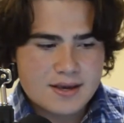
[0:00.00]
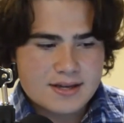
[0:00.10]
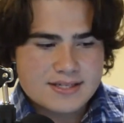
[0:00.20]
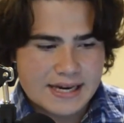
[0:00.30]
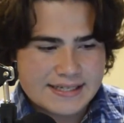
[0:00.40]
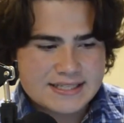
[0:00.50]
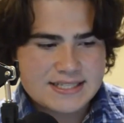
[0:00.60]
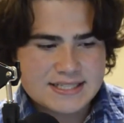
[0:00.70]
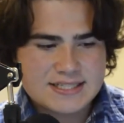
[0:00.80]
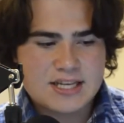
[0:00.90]

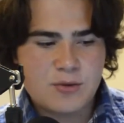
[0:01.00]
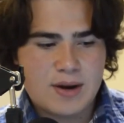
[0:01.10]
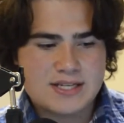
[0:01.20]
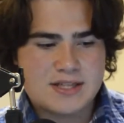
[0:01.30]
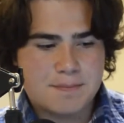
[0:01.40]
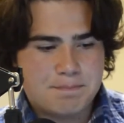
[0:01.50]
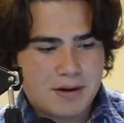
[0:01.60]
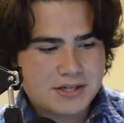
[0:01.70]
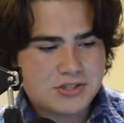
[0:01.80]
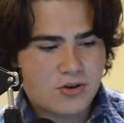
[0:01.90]
Tendency and skill-wise, the
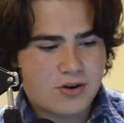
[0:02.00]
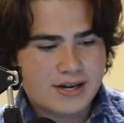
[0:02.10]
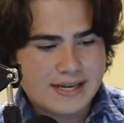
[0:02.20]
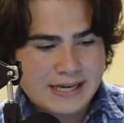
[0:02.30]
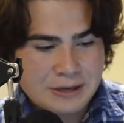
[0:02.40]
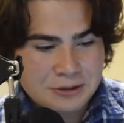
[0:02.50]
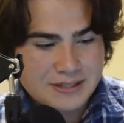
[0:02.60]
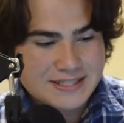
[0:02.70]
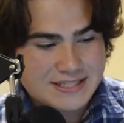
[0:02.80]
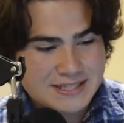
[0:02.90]
Bucks are
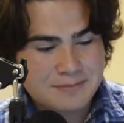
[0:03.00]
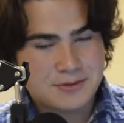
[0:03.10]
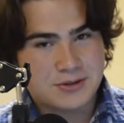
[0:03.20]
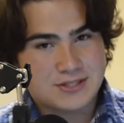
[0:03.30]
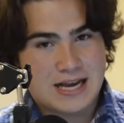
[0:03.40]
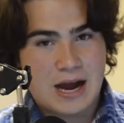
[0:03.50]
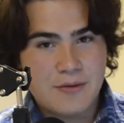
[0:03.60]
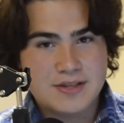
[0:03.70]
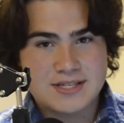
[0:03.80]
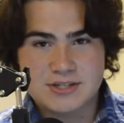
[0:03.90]
eerily similar to how
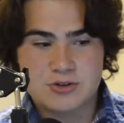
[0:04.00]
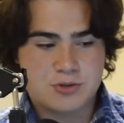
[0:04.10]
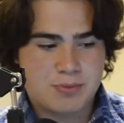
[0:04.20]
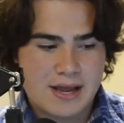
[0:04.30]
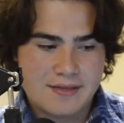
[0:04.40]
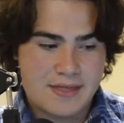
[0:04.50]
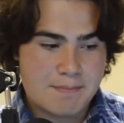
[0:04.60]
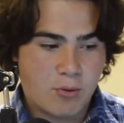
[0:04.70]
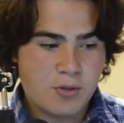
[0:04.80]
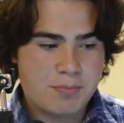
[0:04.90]
the Sixers play. They
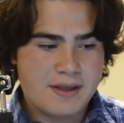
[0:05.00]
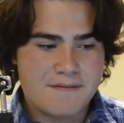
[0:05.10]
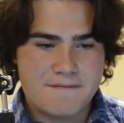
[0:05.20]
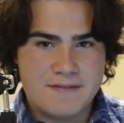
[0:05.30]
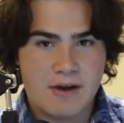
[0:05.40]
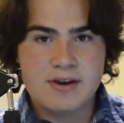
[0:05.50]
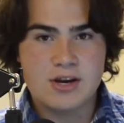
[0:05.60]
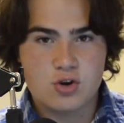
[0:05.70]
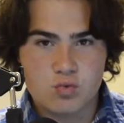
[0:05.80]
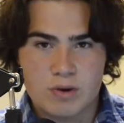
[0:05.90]
both play very
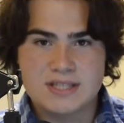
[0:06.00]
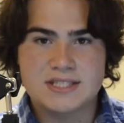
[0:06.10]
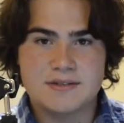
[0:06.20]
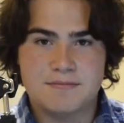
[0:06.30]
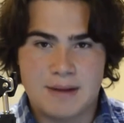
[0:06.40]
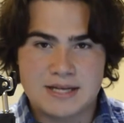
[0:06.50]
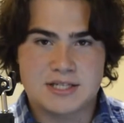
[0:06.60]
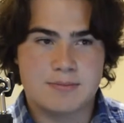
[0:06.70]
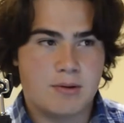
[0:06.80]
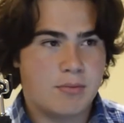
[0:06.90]
aggressive
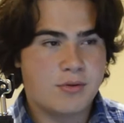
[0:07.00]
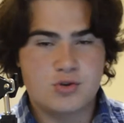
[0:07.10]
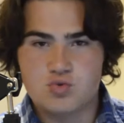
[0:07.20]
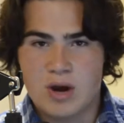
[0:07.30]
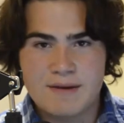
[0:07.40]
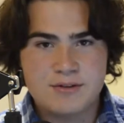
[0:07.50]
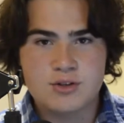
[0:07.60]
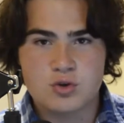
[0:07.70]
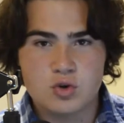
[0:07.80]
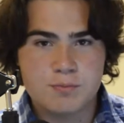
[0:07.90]
basketball, both drive to
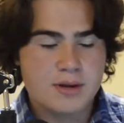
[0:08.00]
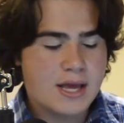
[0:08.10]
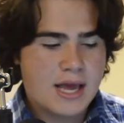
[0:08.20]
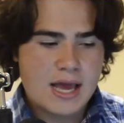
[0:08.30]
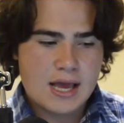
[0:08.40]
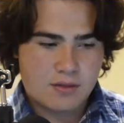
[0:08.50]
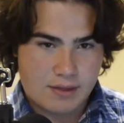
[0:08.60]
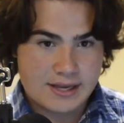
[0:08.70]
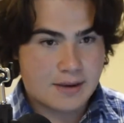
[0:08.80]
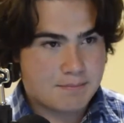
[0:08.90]
the hoop,
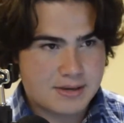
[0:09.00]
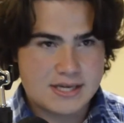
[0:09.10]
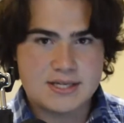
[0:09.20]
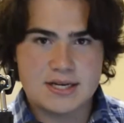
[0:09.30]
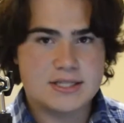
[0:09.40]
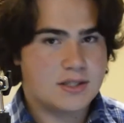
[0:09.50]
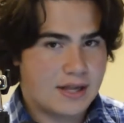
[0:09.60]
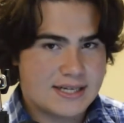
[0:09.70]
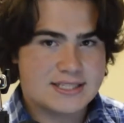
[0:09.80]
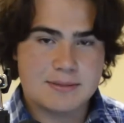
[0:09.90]
like Embiid does,
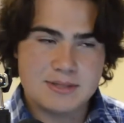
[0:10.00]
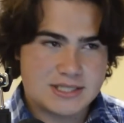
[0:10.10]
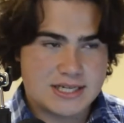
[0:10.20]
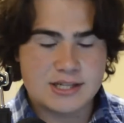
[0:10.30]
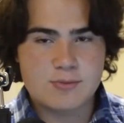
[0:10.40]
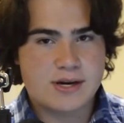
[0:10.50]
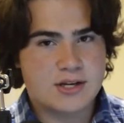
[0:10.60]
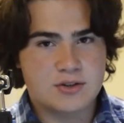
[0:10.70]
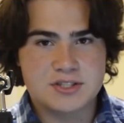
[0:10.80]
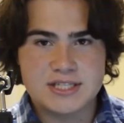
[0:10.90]
like Simmons did in the
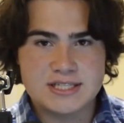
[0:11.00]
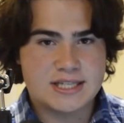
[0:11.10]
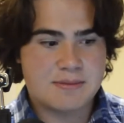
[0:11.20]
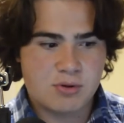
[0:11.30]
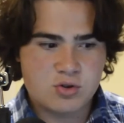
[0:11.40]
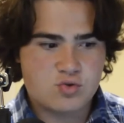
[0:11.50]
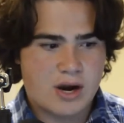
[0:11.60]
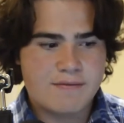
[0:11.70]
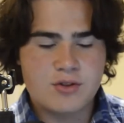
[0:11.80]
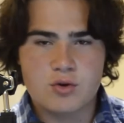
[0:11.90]
regular season. They both
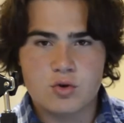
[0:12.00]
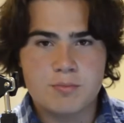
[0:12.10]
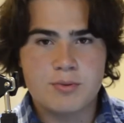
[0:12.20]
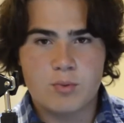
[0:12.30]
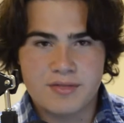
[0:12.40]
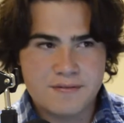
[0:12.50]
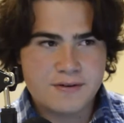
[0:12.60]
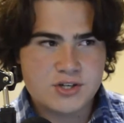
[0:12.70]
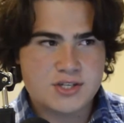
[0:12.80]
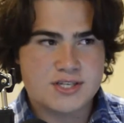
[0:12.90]
drive to the hoop with
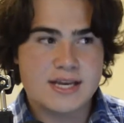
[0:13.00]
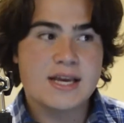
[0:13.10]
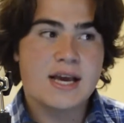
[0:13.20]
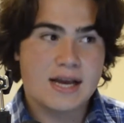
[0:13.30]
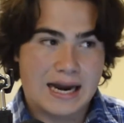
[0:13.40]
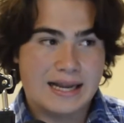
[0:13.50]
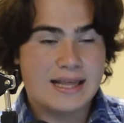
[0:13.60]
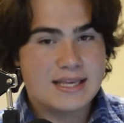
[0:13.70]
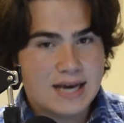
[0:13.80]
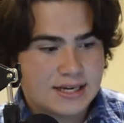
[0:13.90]
efficiency, kind of
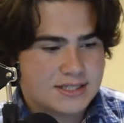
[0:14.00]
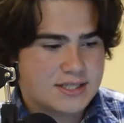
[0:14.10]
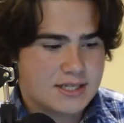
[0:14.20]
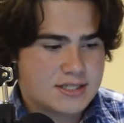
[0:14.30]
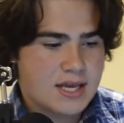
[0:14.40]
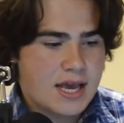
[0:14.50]
like Giannis does.